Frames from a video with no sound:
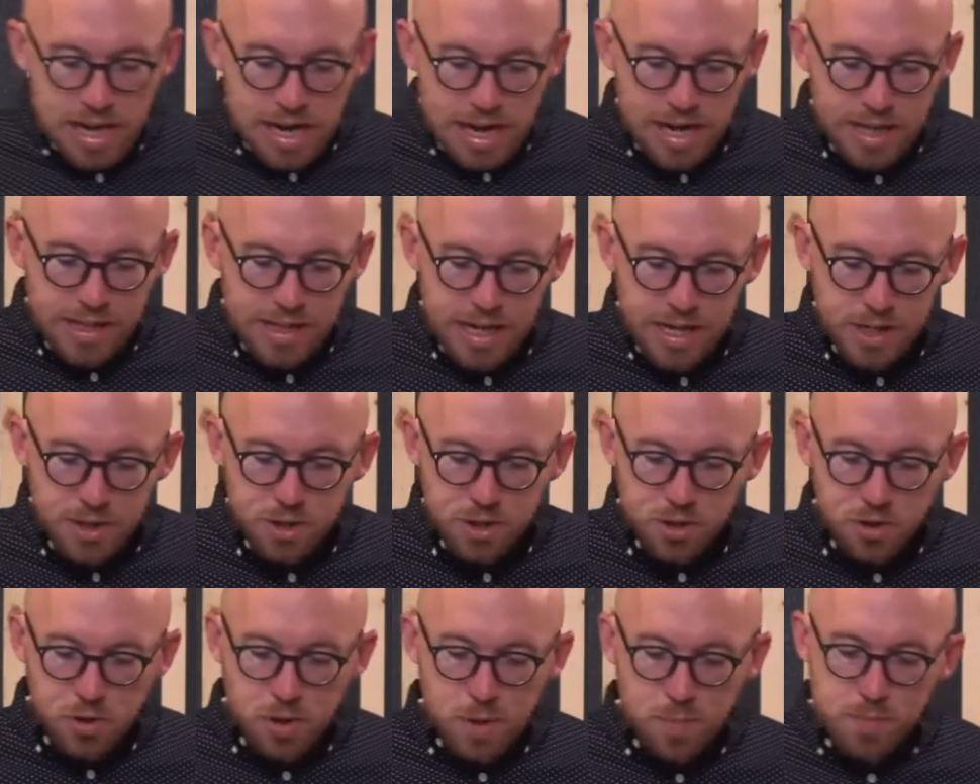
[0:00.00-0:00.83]
And they
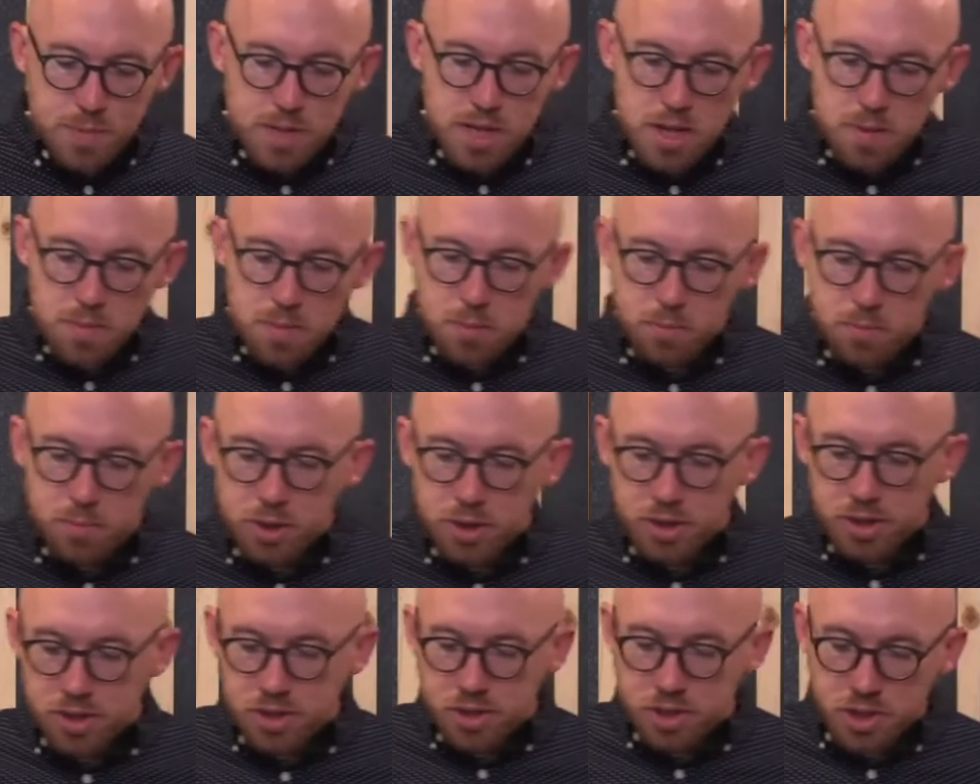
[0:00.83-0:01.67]
stripped him and
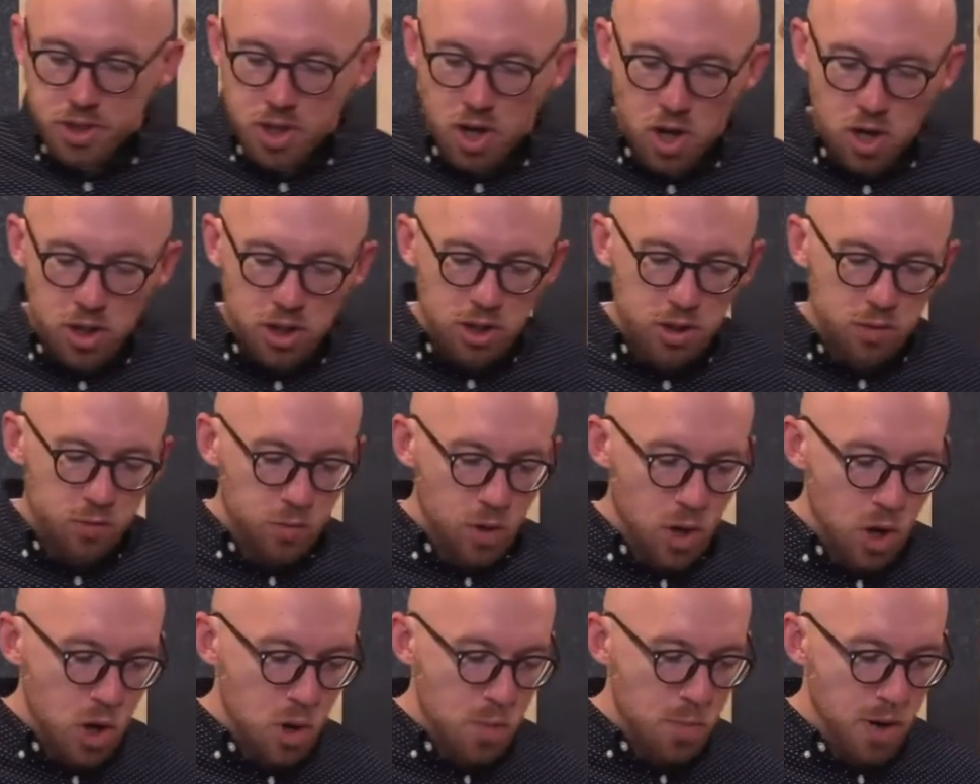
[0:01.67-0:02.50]
put a scarlet
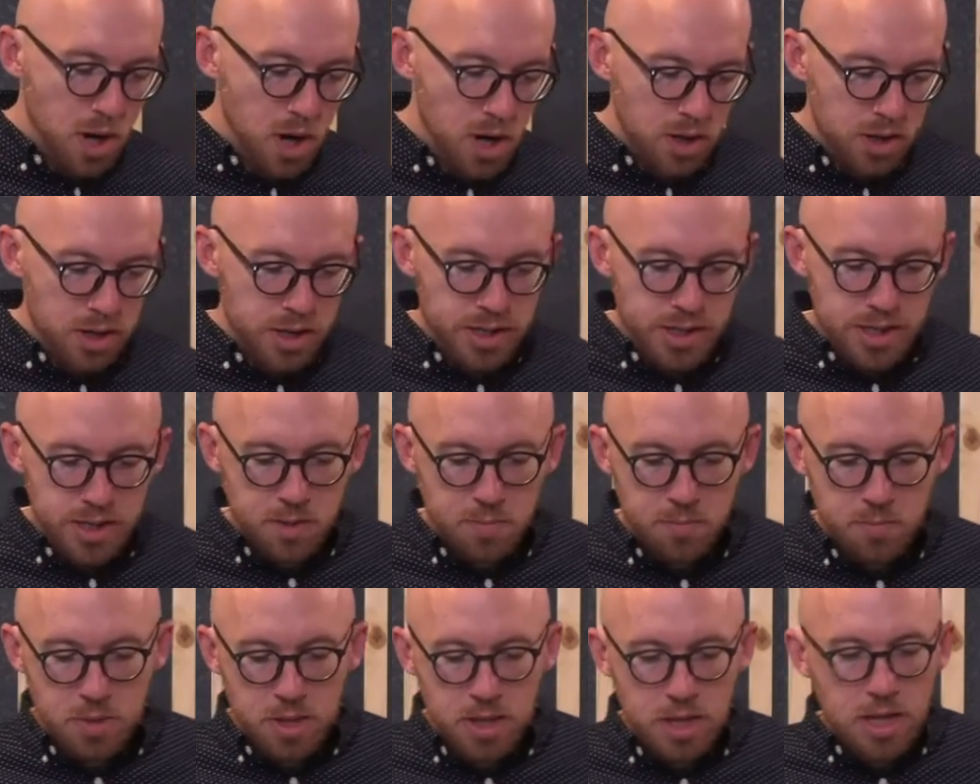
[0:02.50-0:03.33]
robe on
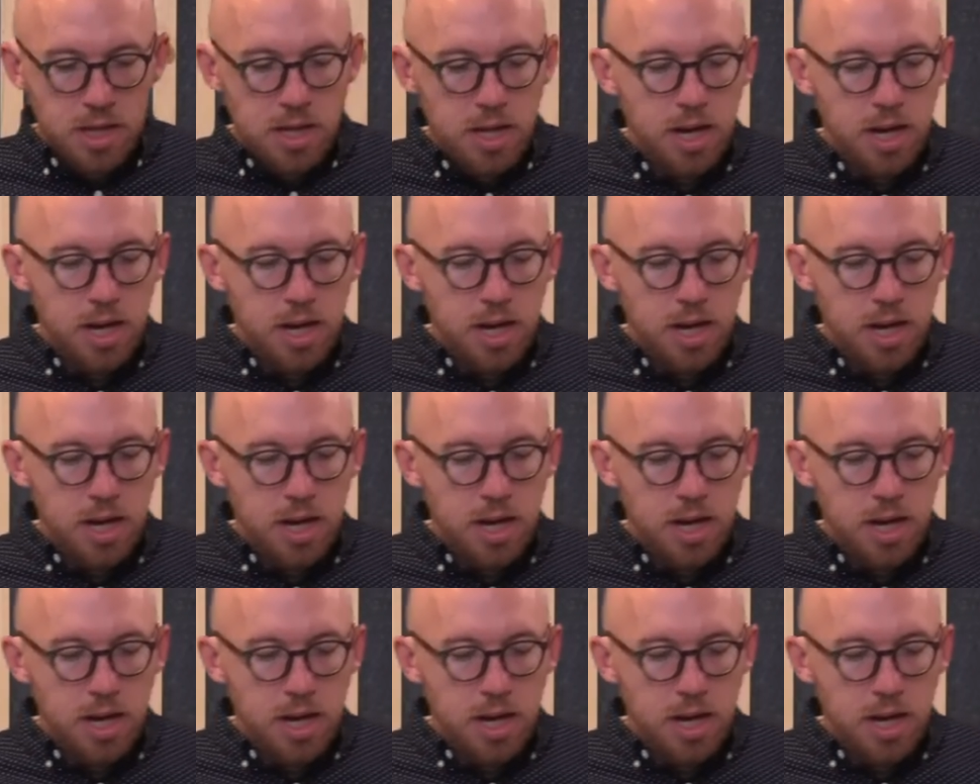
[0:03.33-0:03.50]
him.